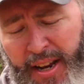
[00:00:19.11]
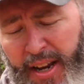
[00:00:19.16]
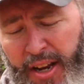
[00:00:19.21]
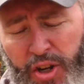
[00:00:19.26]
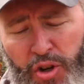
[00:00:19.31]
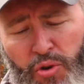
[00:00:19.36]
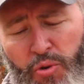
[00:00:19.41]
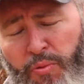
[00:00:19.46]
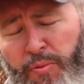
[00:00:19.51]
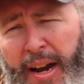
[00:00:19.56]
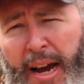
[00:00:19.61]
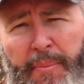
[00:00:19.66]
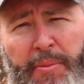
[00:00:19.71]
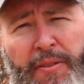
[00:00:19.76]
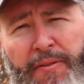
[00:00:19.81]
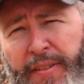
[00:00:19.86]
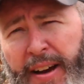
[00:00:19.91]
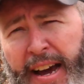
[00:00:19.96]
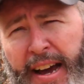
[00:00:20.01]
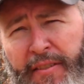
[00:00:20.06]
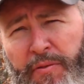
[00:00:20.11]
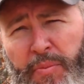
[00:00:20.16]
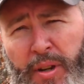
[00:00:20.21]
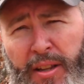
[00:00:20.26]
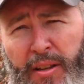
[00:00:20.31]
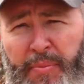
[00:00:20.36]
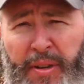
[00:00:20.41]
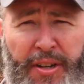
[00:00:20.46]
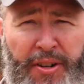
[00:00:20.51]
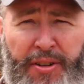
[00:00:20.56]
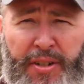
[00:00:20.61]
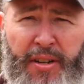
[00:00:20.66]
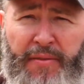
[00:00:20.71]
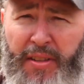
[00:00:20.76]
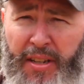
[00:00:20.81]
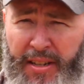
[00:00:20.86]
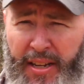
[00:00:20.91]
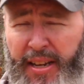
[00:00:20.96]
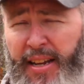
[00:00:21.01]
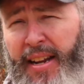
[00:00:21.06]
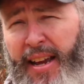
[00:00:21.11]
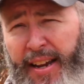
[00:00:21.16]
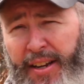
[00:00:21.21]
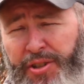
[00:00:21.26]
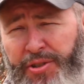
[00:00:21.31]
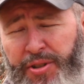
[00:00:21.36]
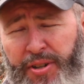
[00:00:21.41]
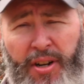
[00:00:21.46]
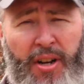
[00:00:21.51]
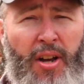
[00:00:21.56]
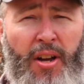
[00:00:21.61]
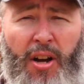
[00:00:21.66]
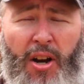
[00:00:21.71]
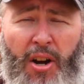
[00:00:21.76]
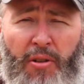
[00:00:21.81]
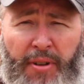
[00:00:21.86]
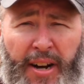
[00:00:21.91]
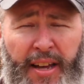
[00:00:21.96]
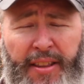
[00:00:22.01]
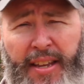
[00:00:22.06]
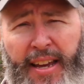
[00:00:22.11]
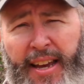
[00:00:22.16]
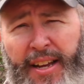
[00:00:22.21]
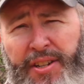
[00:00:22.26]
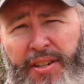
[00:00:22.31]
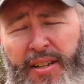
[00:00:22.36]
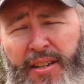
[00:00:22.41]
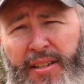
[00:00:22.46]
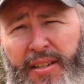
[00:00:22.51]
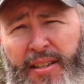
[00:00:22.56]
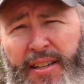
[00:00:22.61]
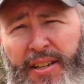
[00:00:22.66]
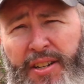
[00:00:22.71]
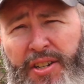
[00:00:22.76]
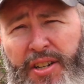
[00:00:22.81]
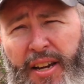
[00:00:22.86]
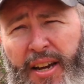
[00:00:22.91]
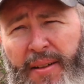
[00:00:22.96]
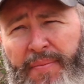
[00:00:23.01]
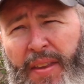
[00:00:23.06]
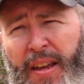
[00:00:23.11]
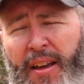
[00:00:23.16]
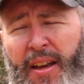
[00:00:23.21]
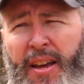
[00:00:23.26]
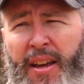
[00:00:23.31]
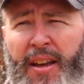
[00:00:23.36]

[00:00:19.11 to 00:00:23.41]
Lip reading: and you wrapped 5 millimeters of the 10 extra around the edge of the slingshot,